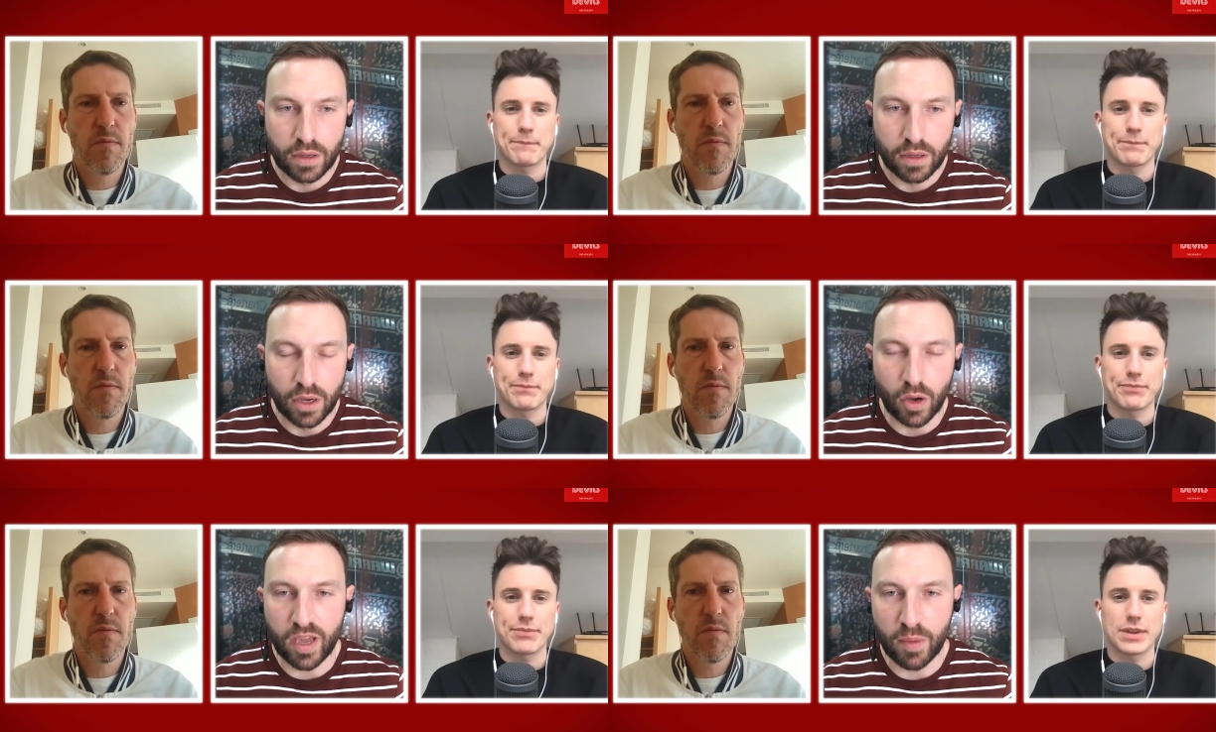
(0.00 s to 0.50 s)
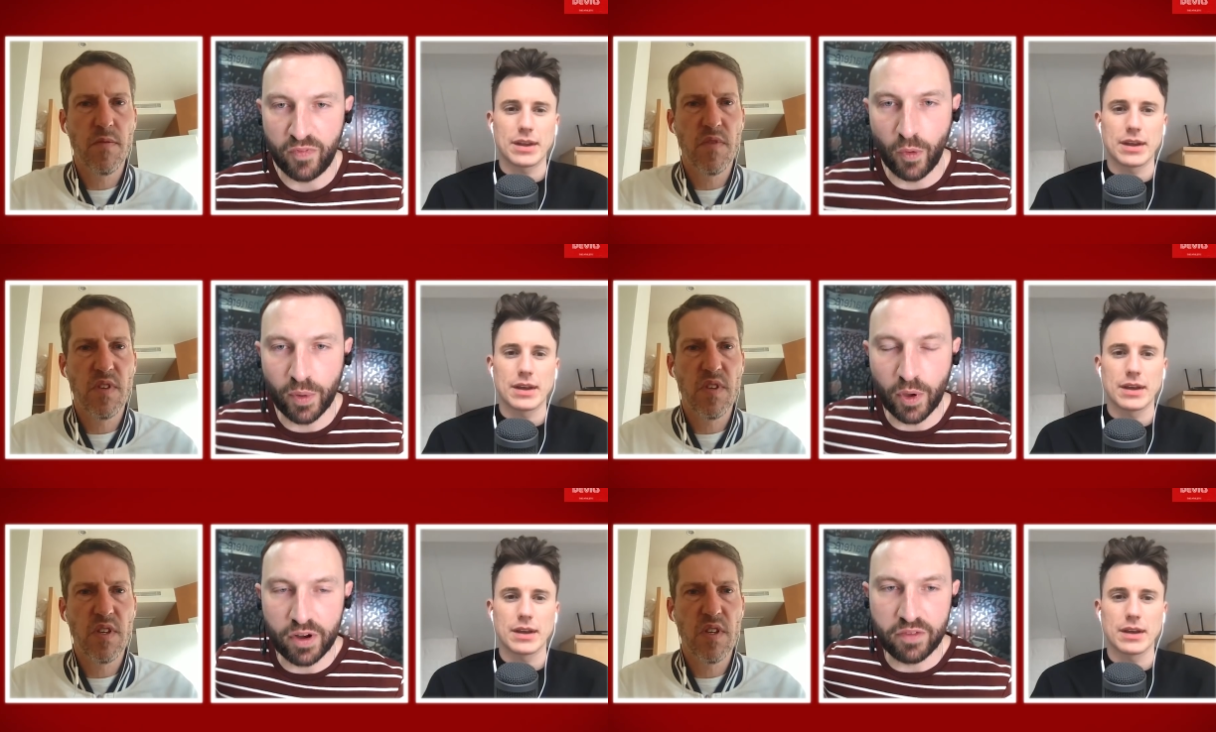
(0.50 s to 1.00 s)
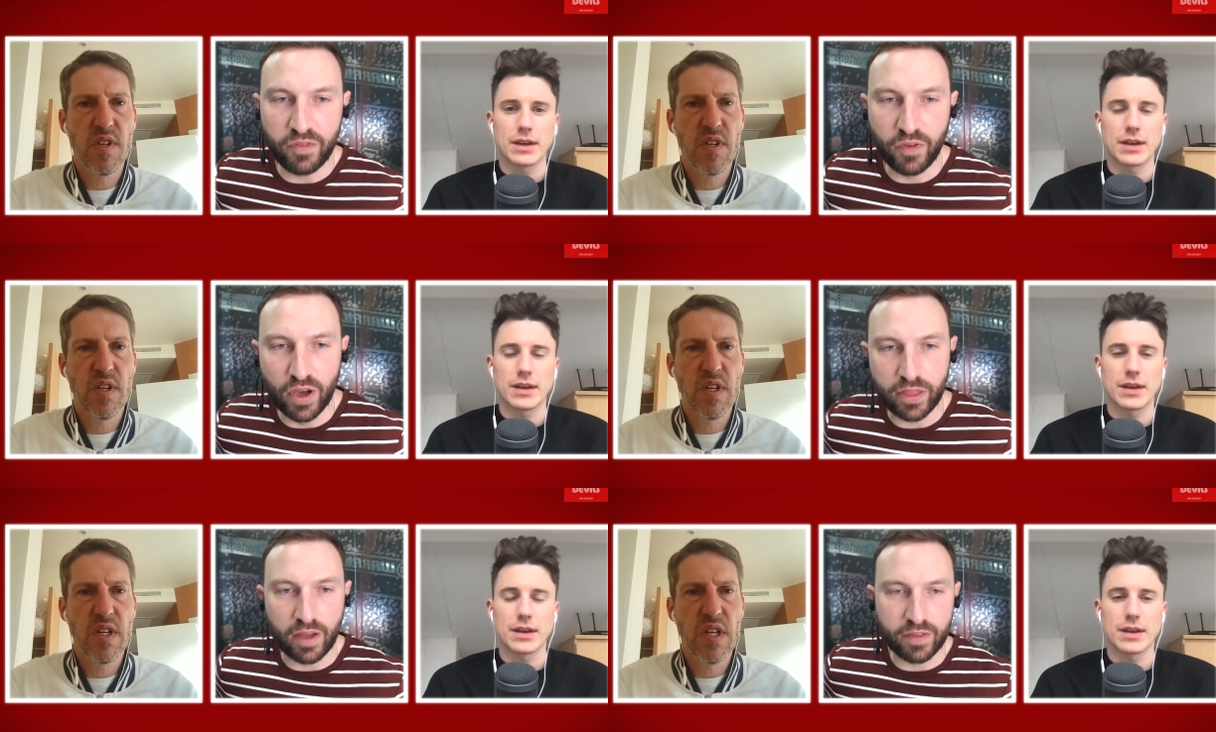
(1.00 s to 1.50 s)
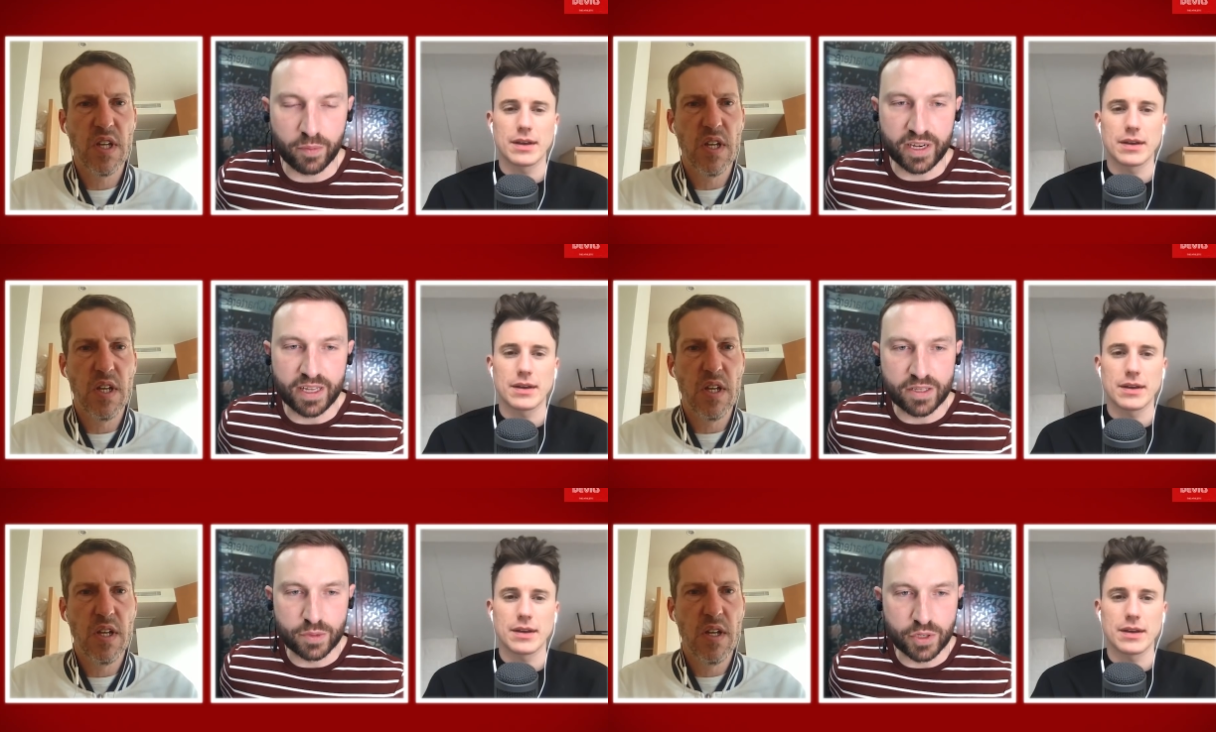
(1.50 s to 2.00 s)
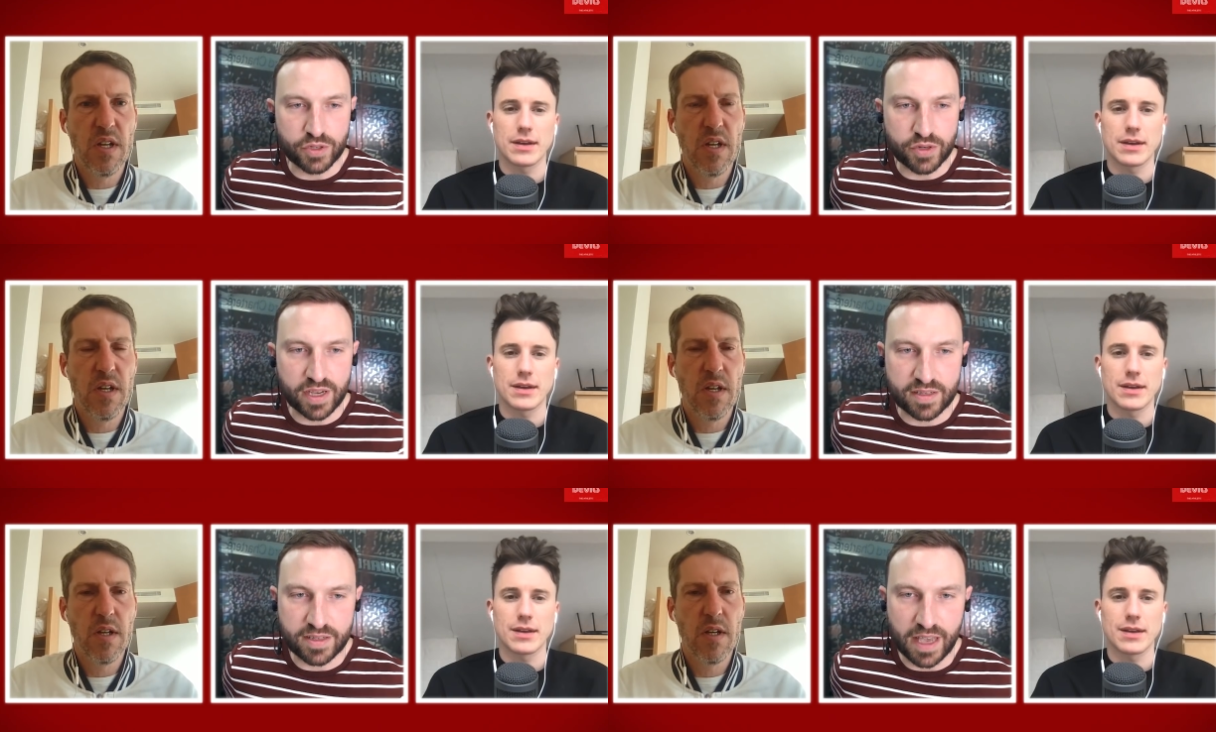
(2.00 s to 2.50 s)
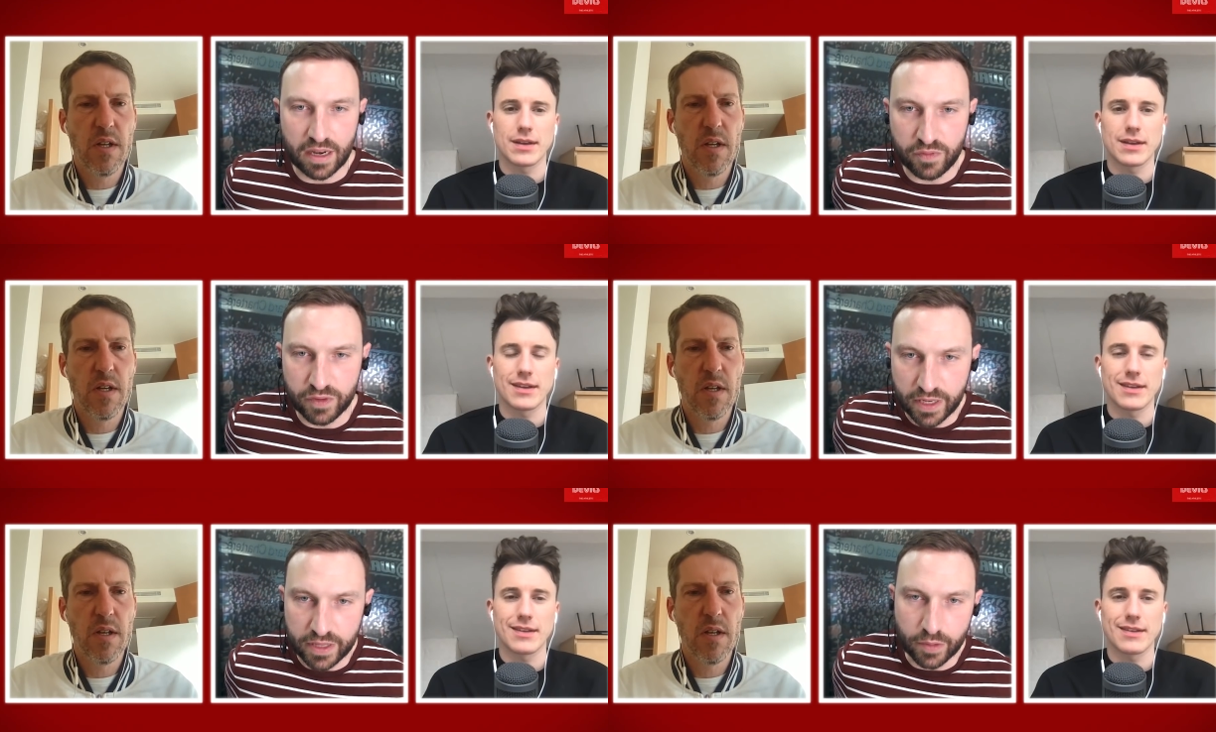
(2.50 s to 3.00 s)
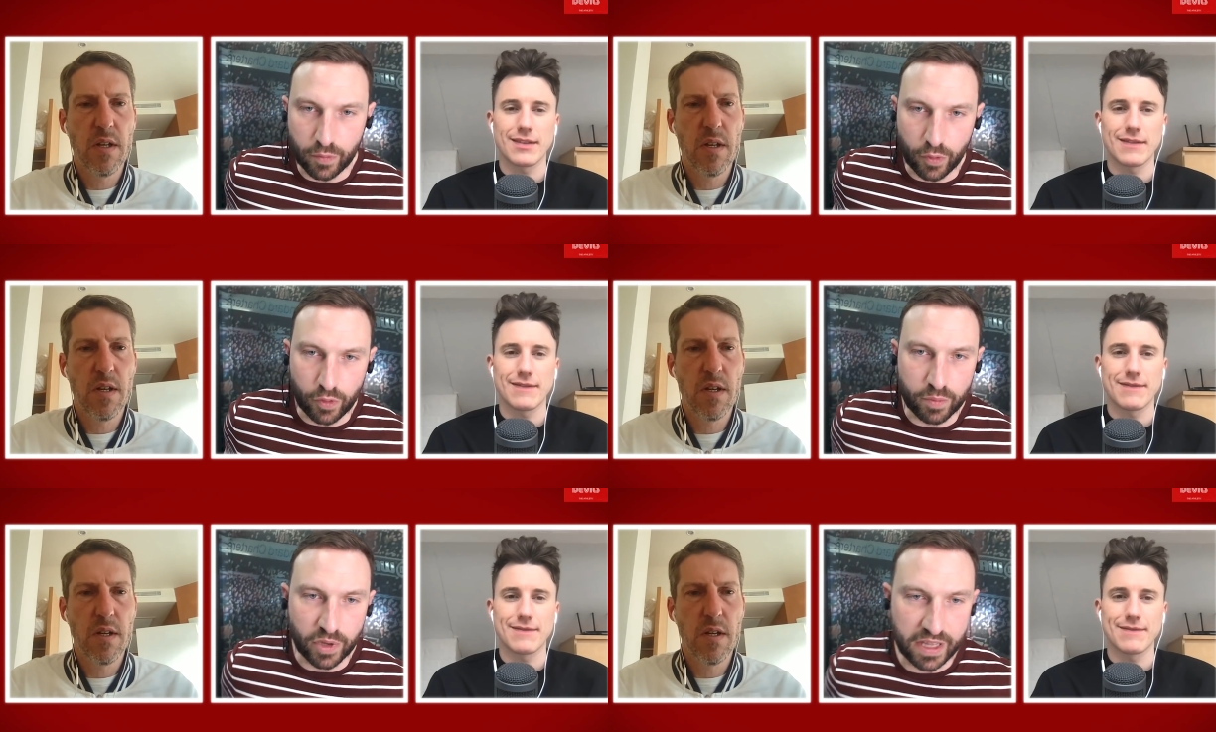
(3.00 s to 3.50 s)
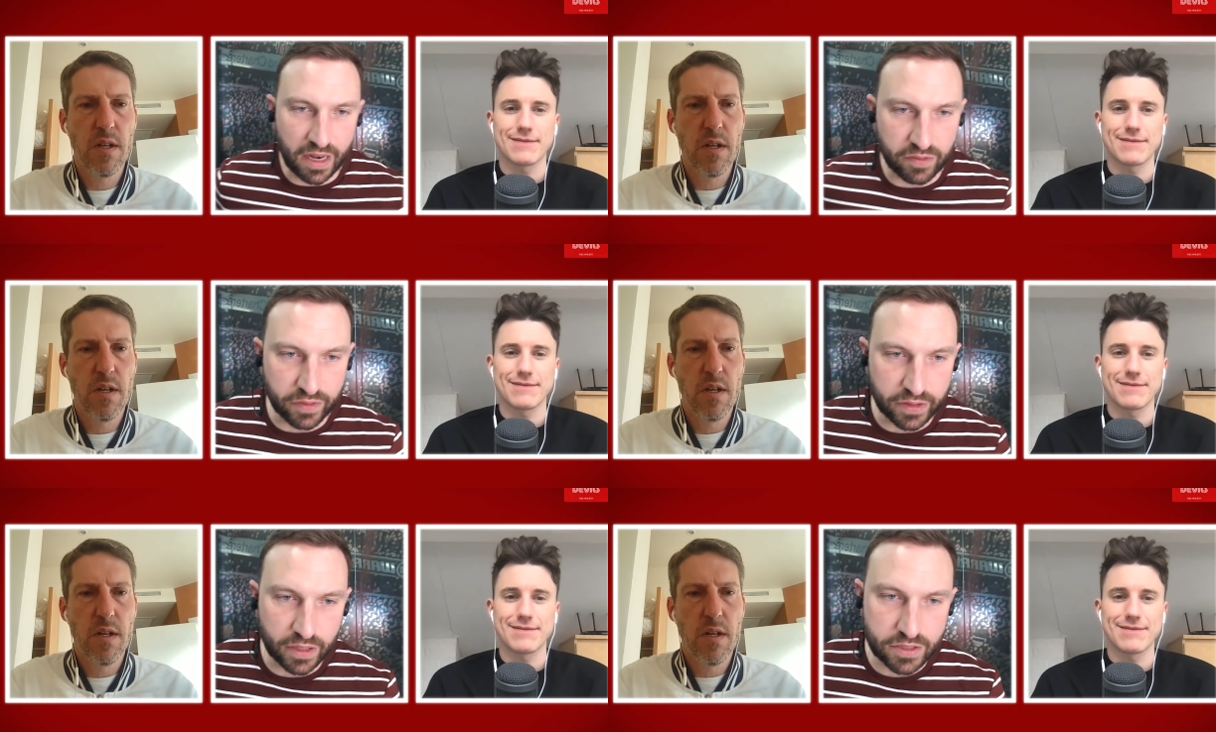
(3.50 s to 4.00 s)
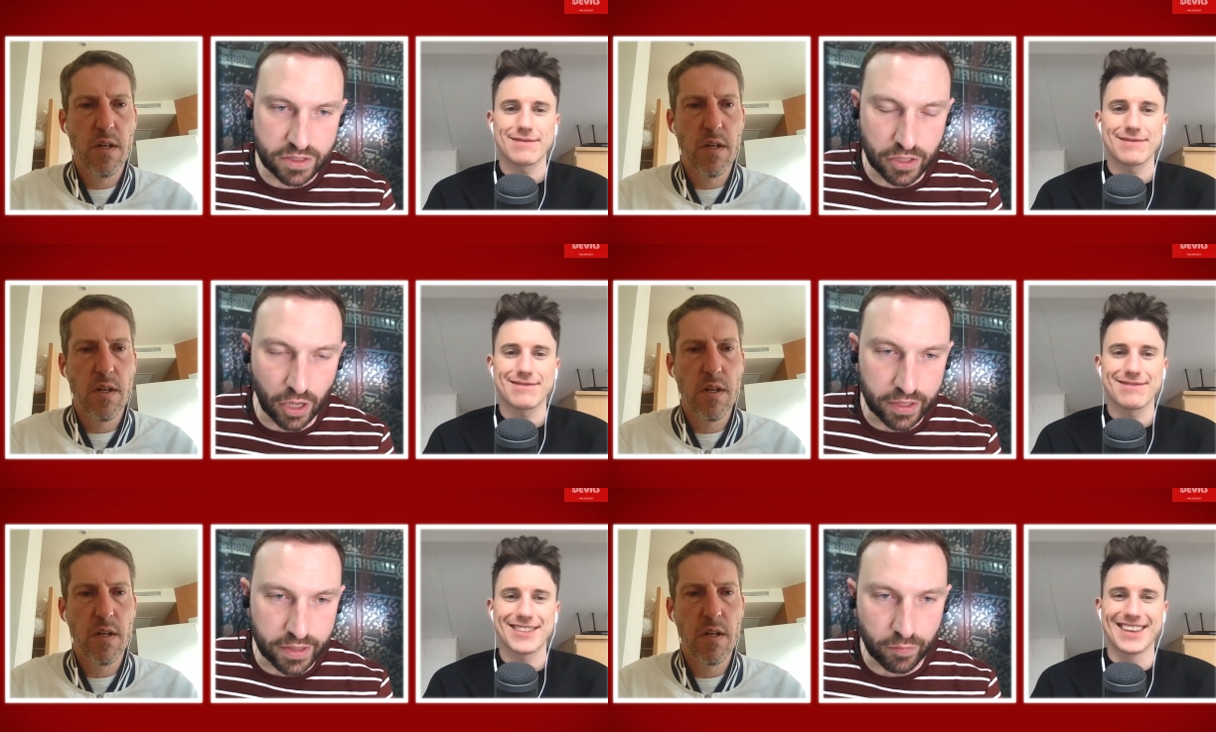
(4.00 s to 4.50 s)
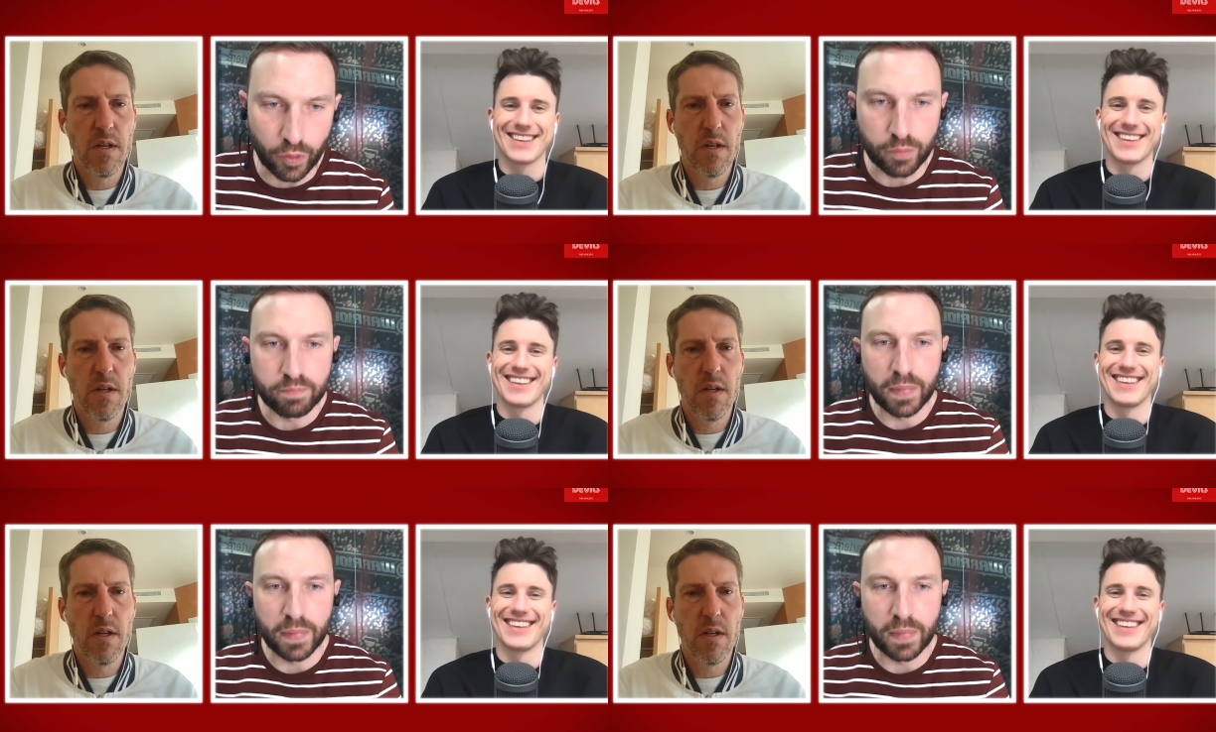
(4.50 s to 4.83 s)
Speaker 1: Okay, before we go any further, I think we need to address the elephant in the room, or the elephant that's not in the room.